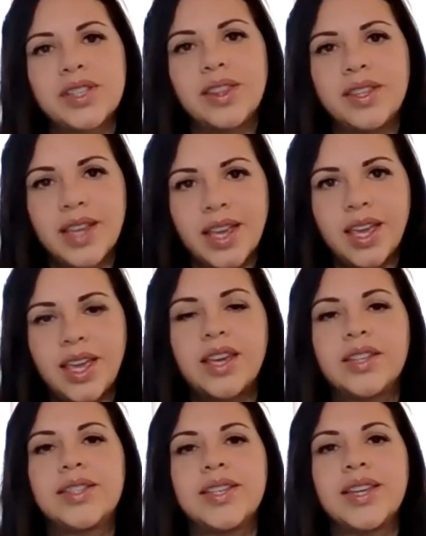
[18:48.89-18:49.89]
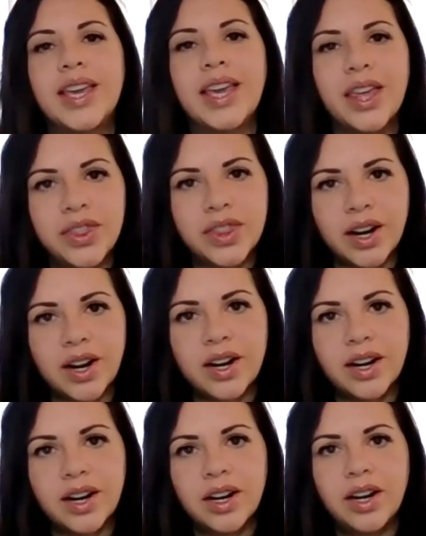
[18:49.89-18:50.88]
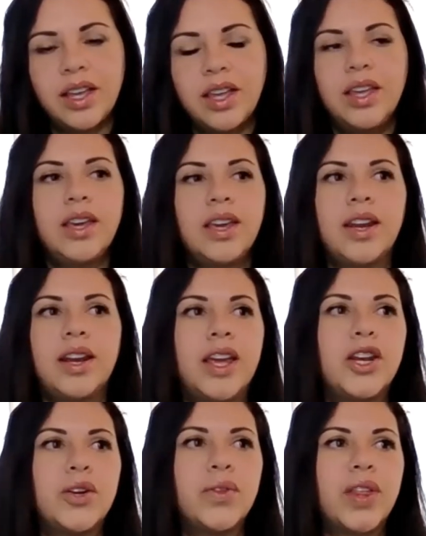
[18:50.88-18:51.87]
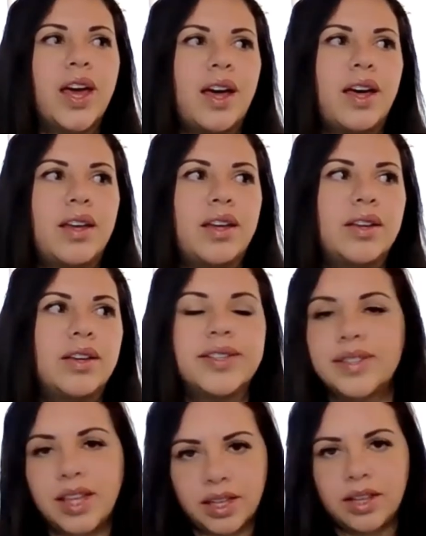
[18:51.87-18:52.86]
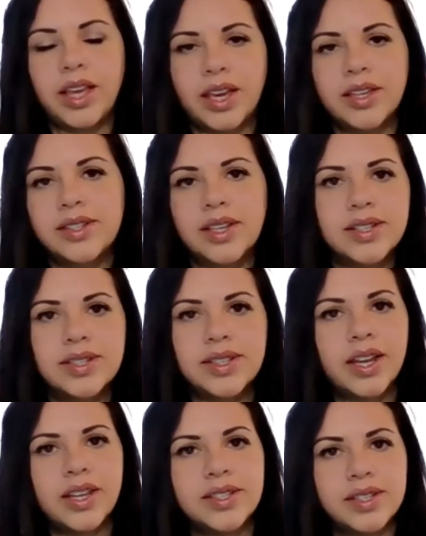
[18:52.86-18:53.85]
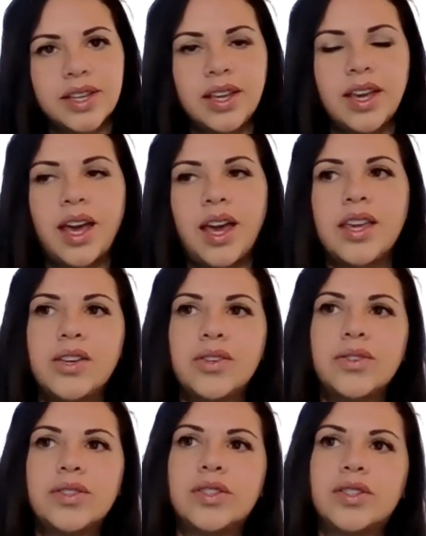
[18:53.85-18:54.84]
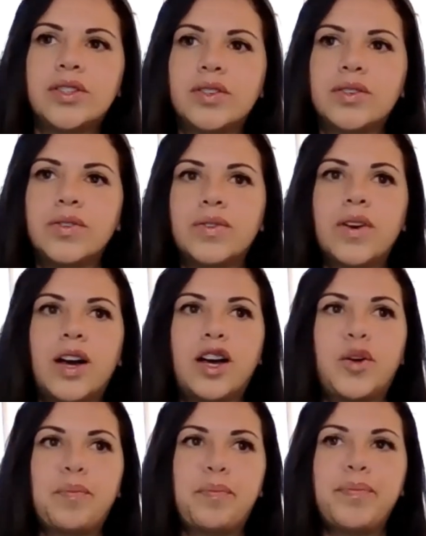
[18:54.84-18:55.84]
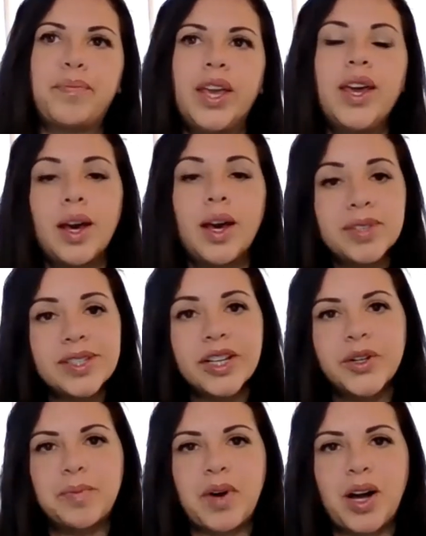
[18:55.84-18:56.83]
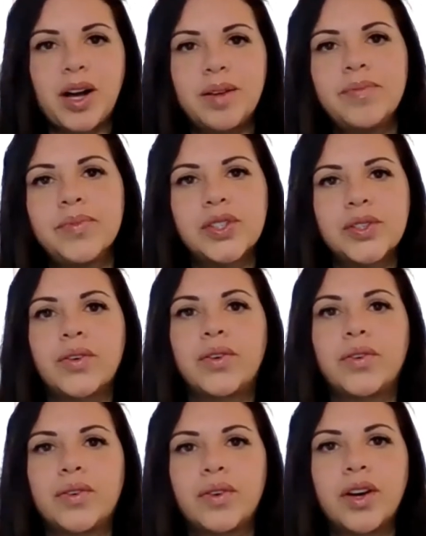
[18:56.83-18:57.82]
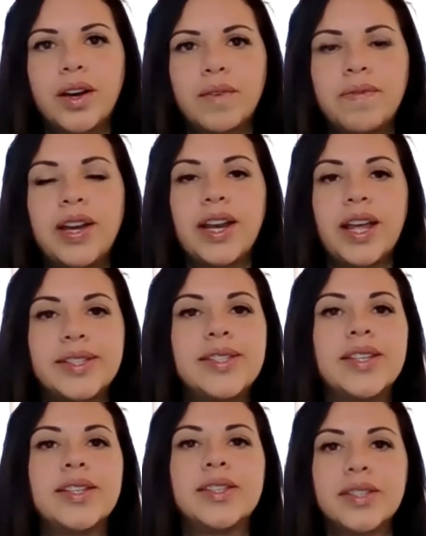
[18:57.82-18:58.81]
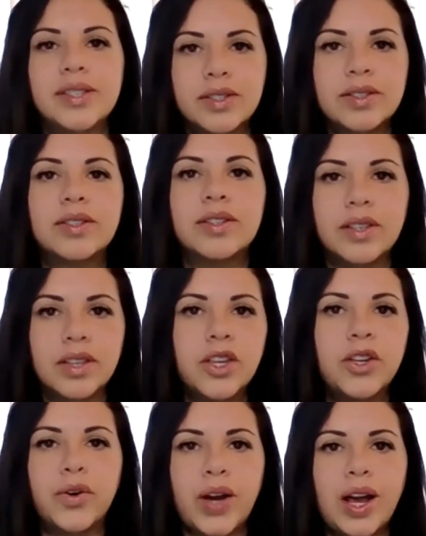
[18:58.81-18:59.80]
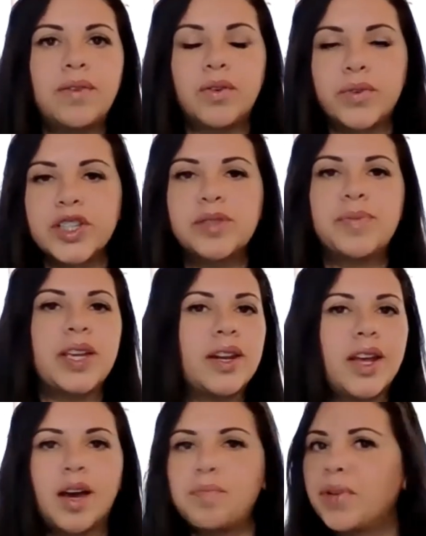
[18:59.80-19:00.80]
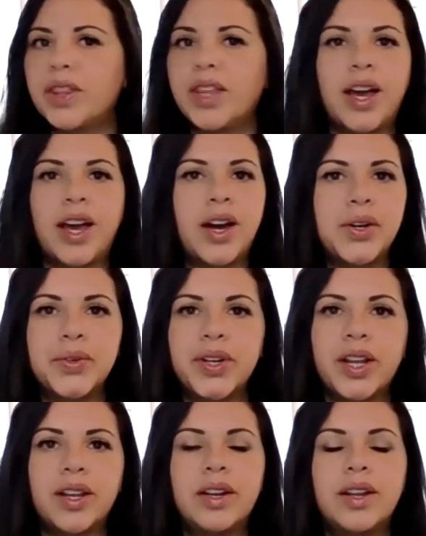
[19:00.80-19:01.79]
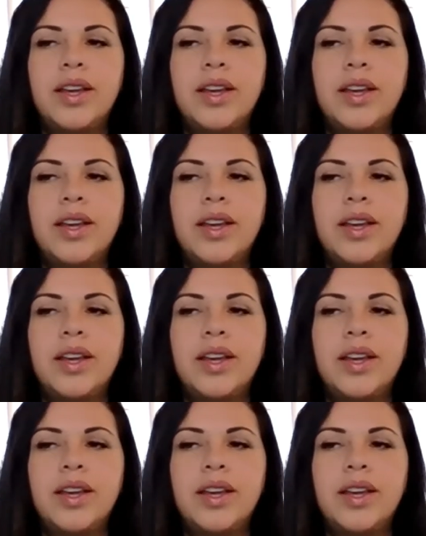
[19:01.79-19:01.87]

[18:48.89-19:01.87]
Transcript: to take to get there. And I know that it's not, like I said, it's not easy. I used to, um, I'm a single mom, so uh, finances, you know, have always been up and down, and